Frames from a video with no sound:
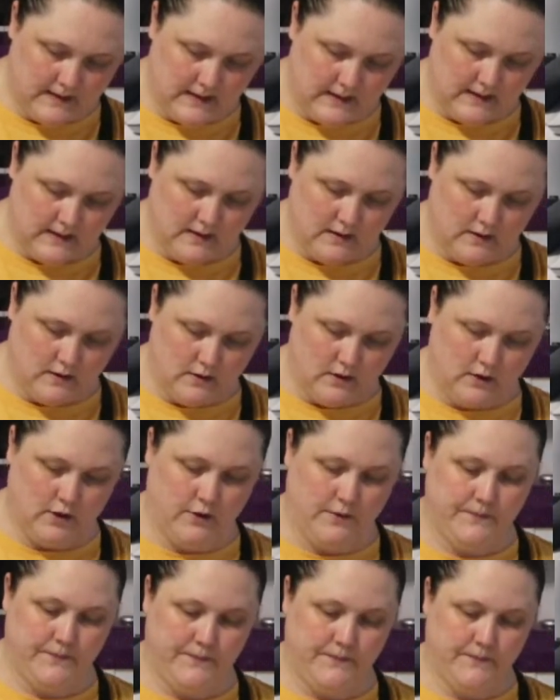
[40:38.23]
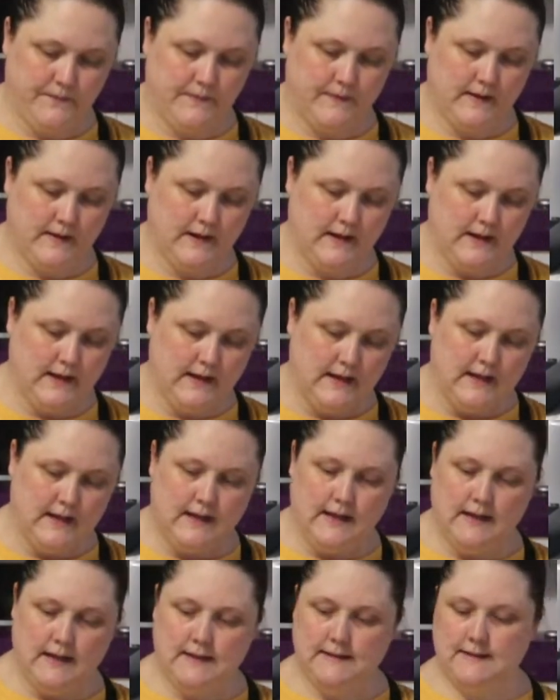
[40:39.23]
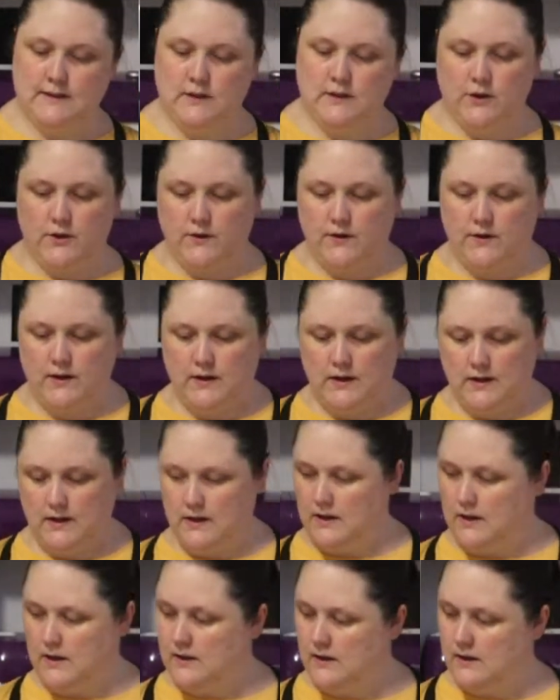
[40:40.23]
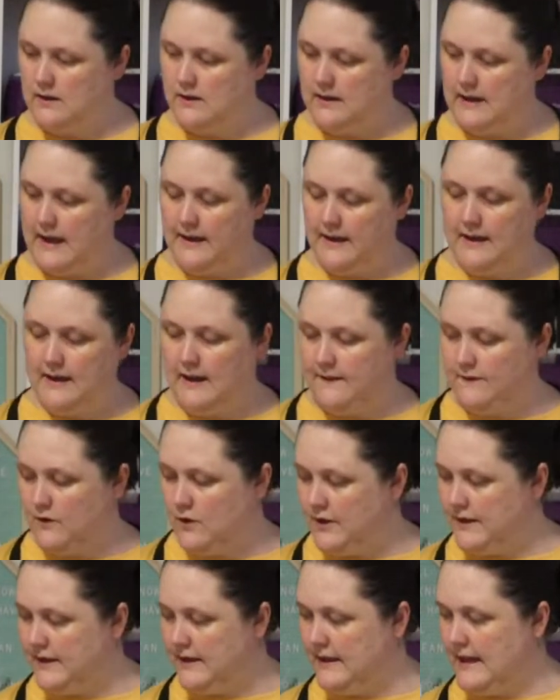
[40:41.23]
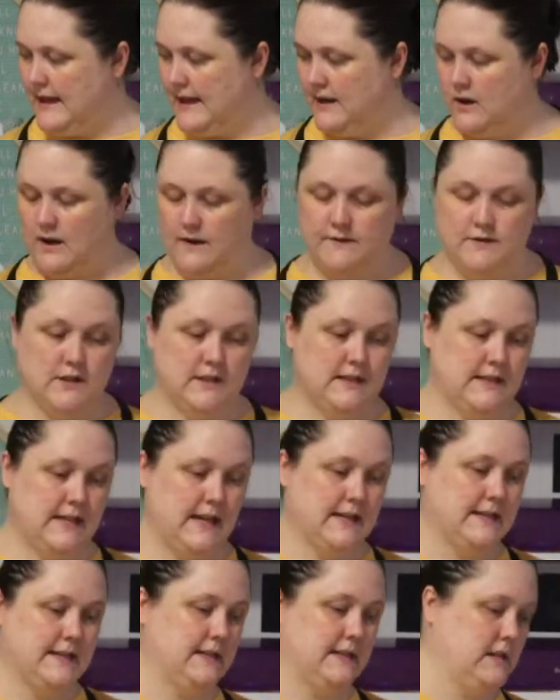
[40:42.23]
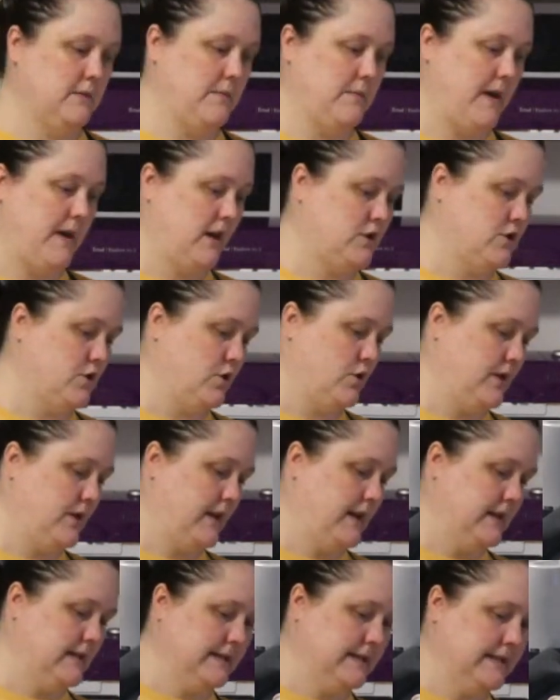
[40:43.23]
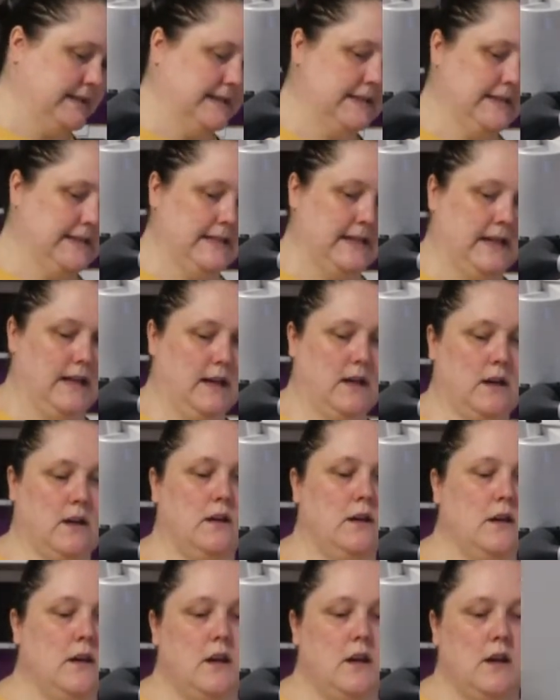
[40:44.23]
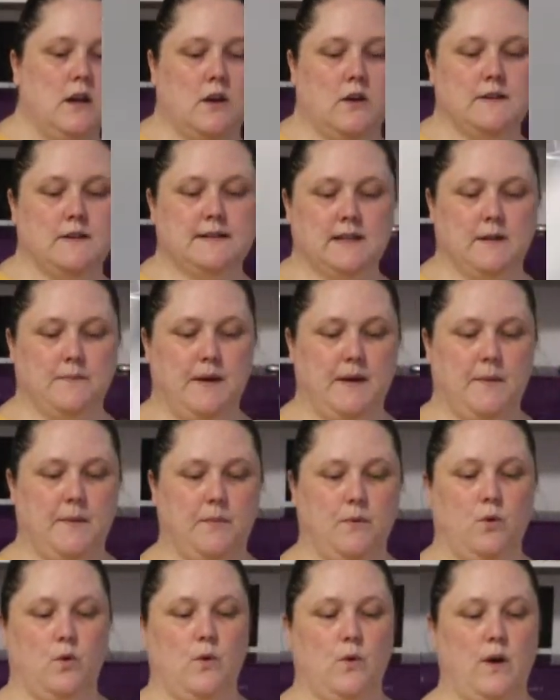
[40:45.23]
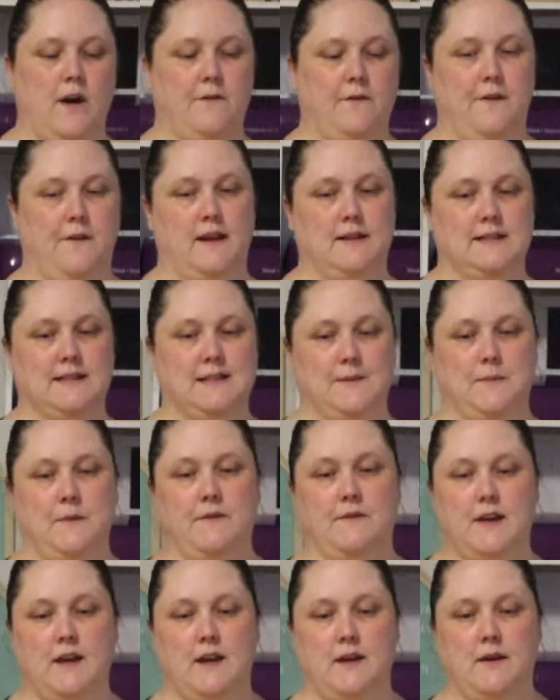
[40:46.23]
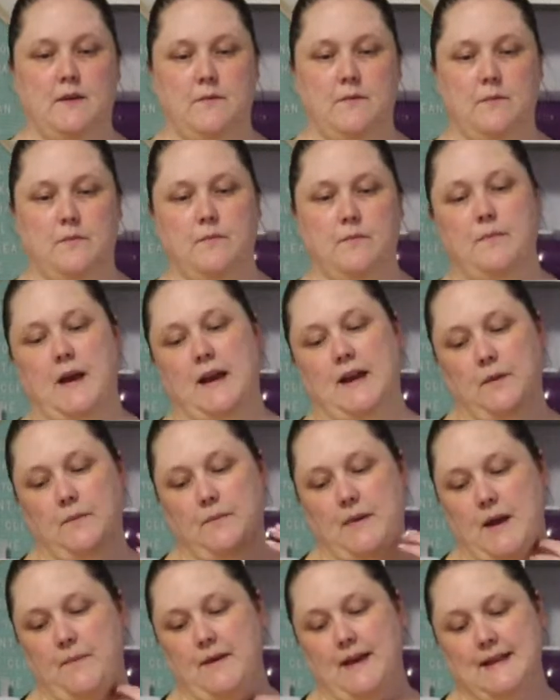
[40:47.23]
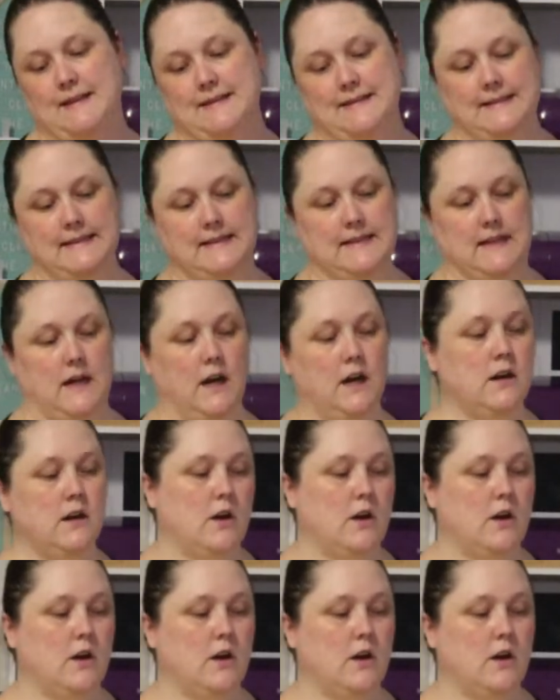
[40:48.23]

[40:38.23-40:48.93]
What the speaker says: No. So now that I've got that, I've just tested to make sure that it doesn't stick, because some people have found some of their baking paper has stuck.